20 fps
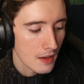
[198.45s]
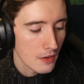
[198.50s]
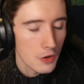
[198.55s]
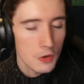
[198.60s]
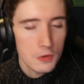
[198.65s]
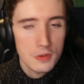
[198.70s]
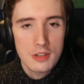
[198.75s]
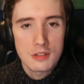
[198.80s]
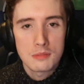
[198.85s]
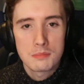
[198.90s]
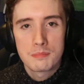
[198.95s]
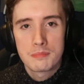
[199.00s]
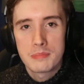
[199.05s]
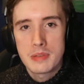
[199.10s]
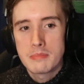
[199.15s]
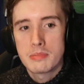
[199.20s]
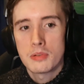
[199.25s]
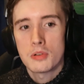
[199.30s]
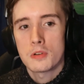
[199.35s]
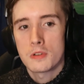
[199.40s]
Or I'll
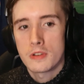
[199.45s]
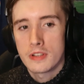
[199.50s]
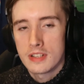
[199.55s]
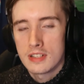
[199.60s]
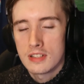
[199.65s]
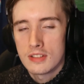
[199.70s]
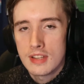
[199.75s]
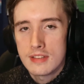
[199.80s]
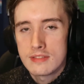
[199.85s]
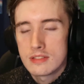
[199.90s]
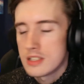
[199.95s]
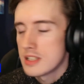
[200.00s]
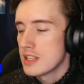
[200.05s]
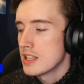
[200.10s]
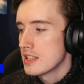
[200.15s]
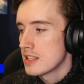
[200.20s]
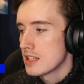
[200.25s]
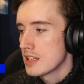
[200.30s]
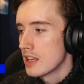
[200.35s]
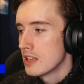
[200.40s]
be boring and I'll never
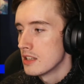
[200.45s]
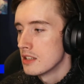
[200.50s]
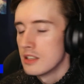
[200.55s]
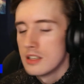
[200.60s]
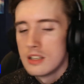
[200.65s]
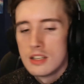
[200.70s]
sneeze again.